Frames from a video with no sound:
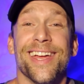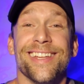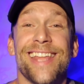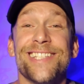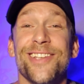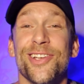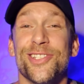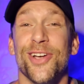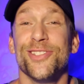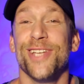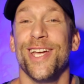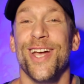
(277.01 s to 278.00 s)
Next song is
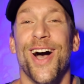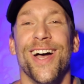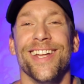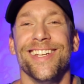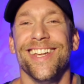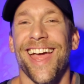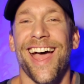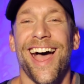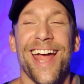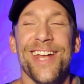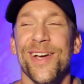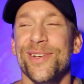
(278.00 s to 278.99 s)
called Saigon.
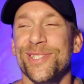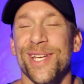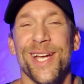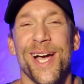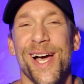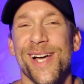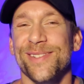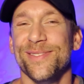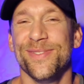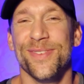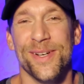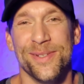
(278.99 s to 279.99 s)
I know Saigon
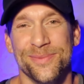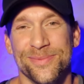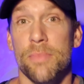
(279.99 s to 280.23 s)
from